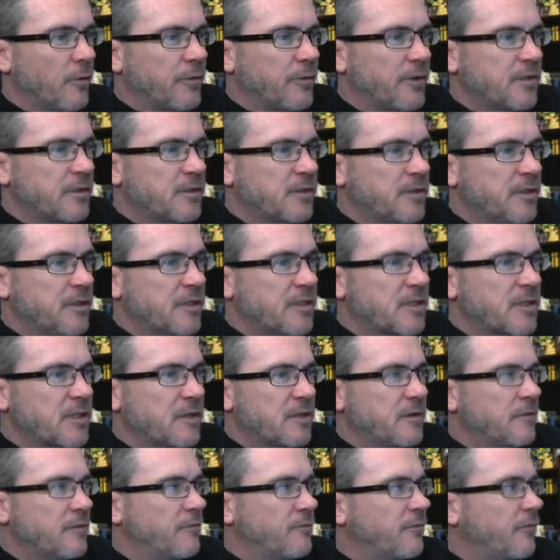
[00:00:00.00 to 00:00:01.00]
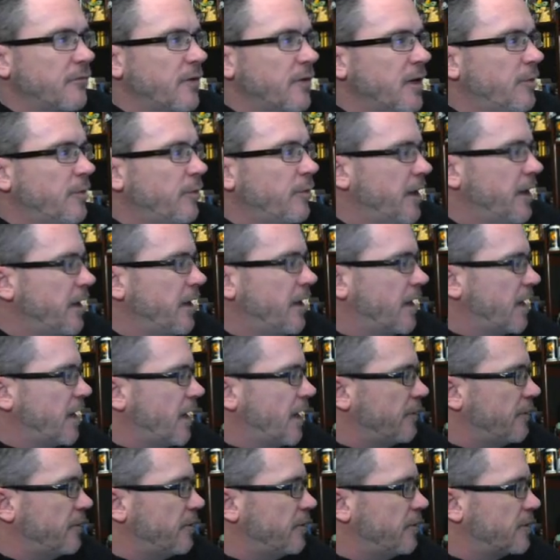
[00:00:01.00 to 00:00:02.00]
This this free to play
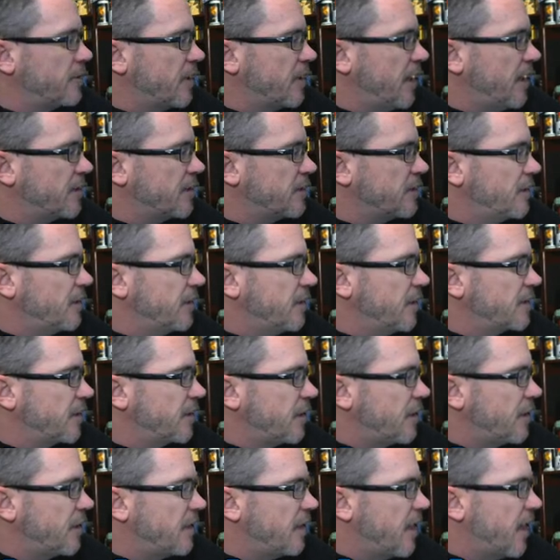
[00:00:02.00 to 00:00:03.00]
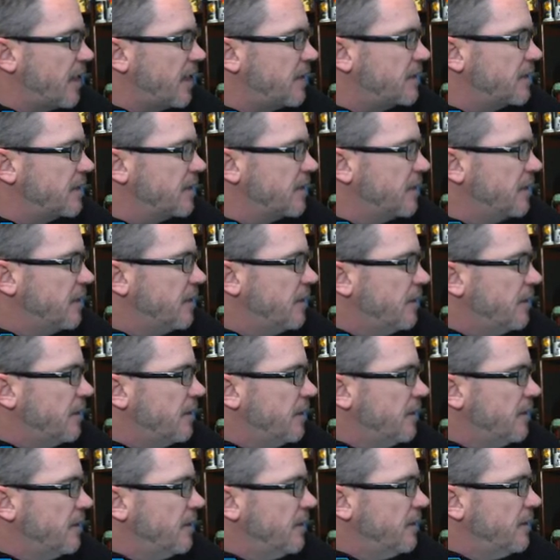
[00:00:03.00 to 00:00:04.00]
account, New Chaz, he does it at night.
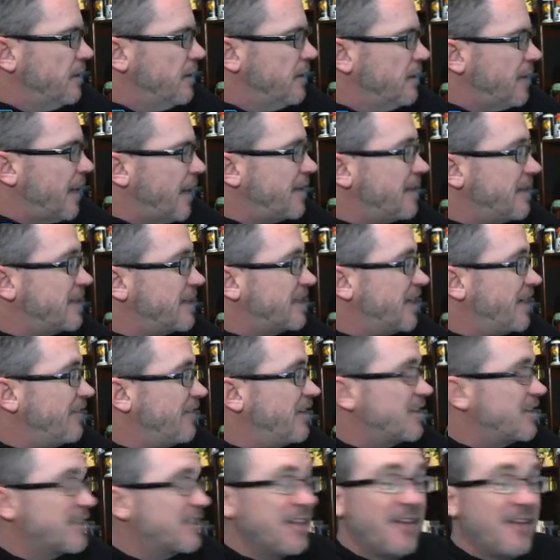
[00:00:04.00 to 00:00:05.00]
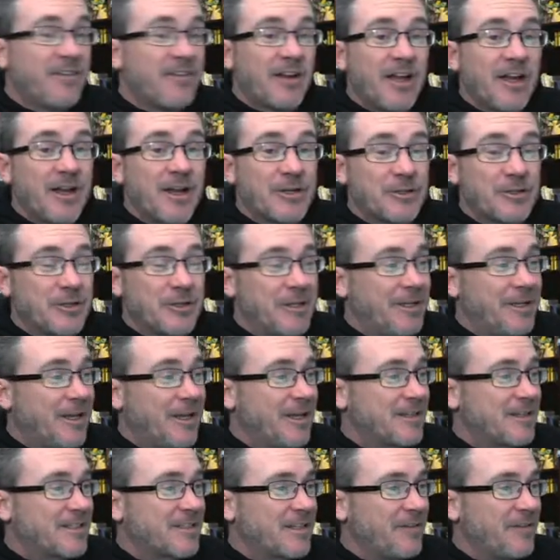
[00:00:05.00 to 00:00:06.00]
1977, actually,
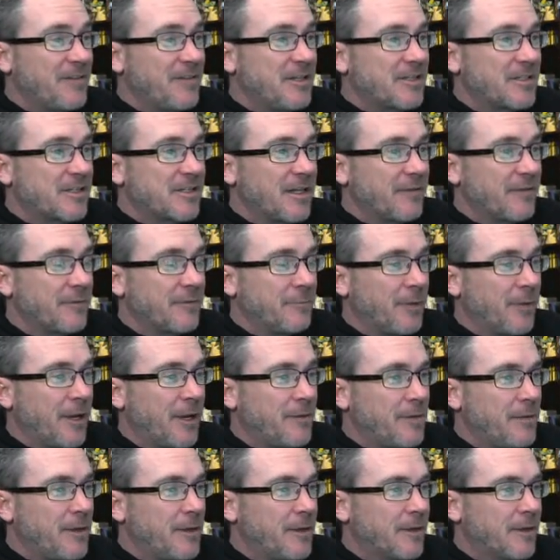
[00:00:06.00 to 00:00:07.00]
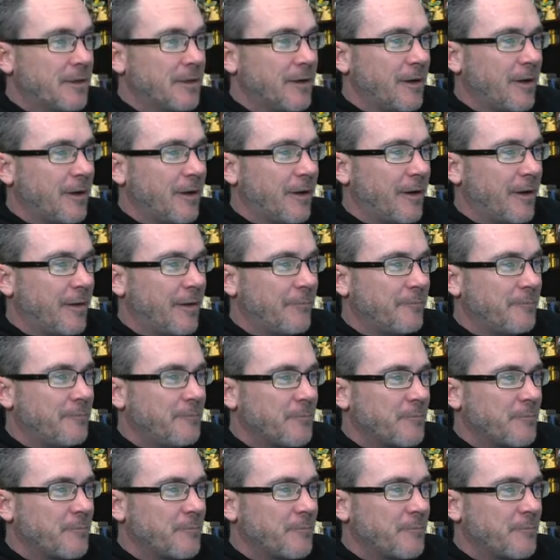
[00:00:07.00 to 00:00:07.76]
Dan. 77, baby. Um,